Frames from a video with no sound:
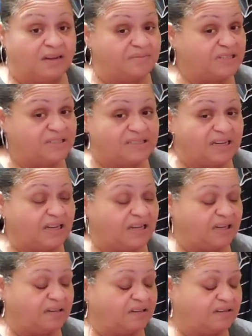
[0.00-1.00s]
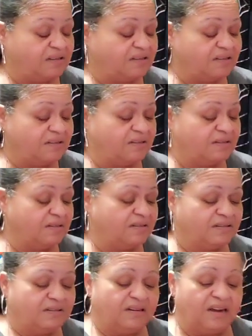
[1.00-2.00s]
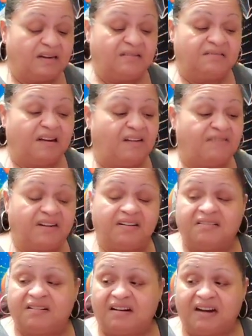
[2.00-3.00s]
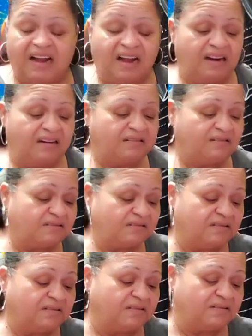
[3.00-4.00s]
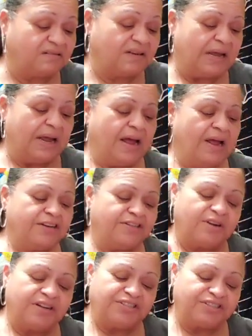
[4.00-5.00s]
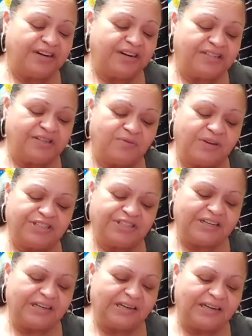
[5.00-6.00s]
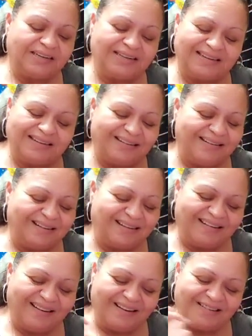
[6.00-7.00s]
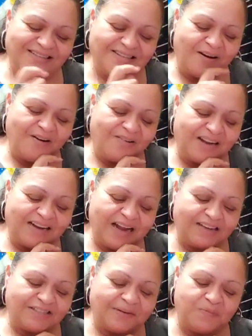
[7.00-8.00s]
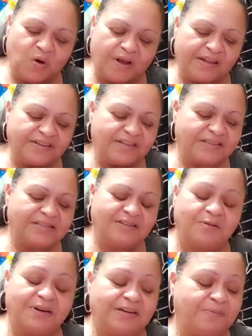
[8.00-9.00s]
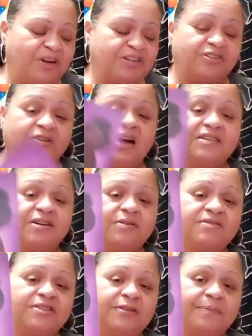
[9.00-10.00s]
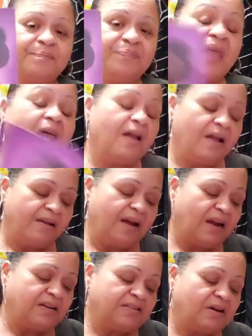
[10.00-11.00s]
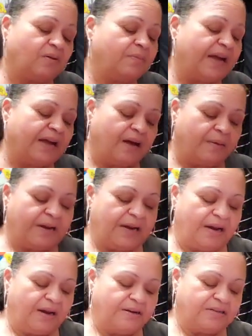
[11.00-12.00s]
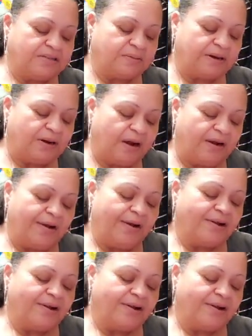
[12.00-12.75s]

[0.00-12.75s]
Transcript: I'm just saying. I know I've learned a lot. Ugh. Trust your intuition. Look, look, look, look. Soul connection. More than just a three-dimensional. I told you. You got a soulmate coming in here, sweetheart.